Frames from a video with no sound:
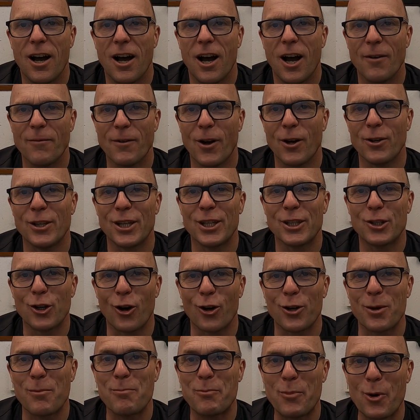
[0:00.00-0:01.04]
I've only
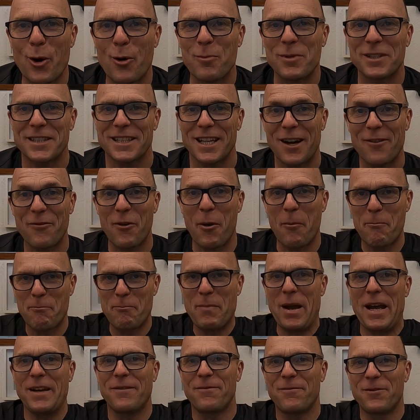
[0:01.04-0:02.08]
gone and bought myself a
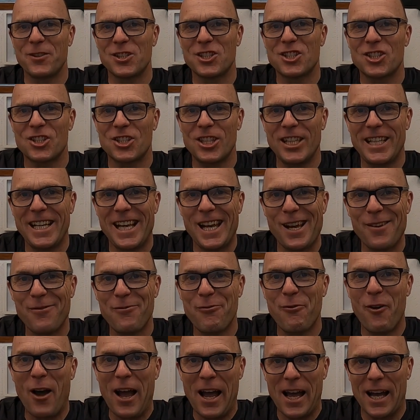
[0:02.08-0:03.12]
Bedford CF
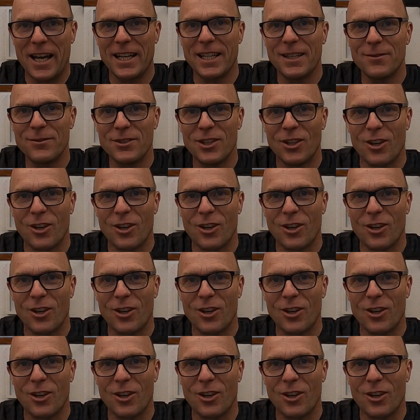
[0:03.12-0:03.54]
van, haven't